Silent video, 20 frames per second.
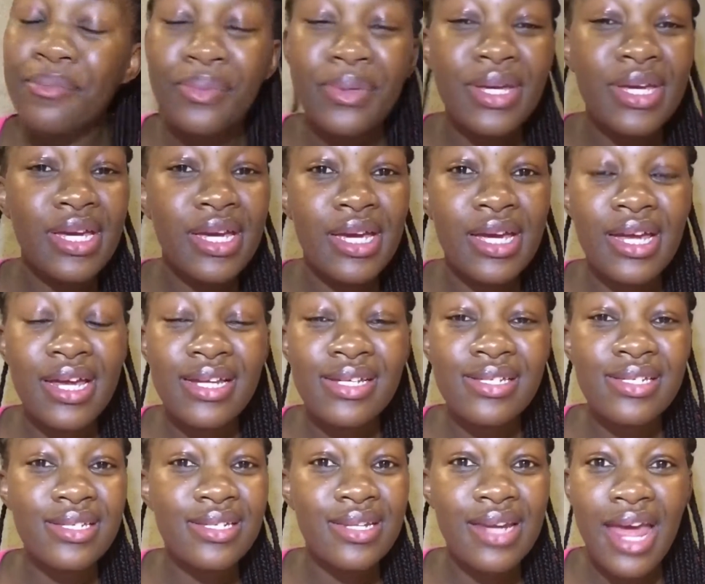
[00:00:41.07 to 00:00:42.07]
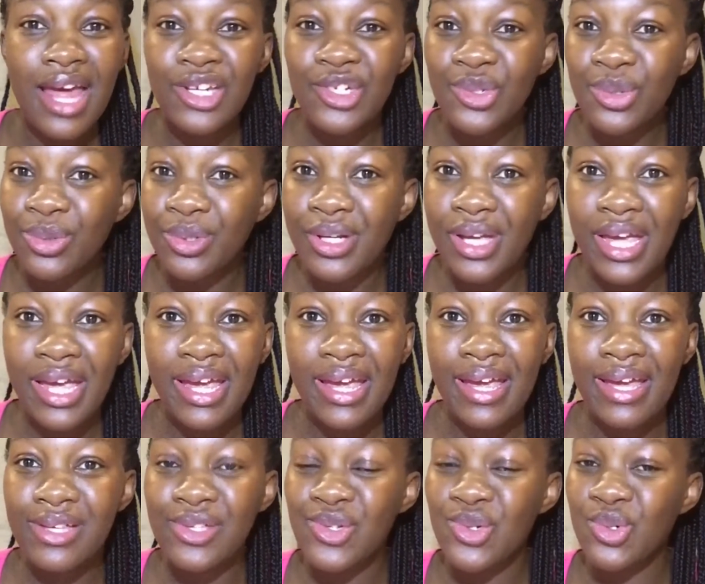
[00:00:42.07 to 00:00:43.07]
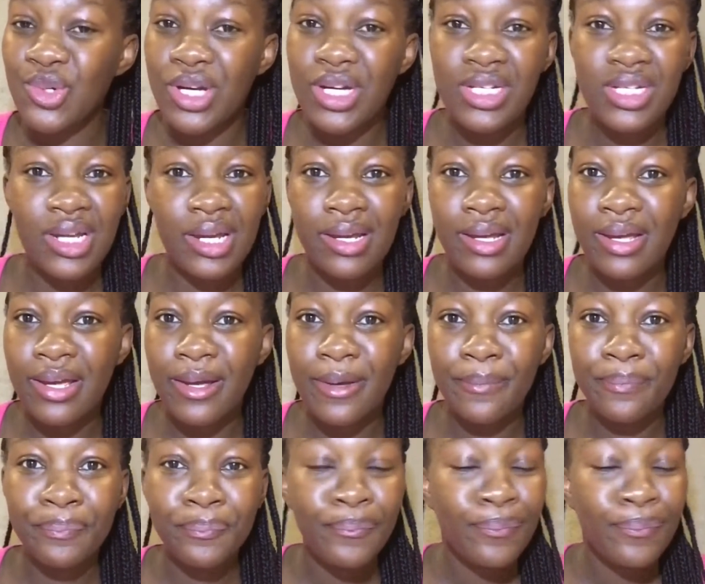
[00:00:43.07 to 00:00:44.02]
be it natural hair, straight hair,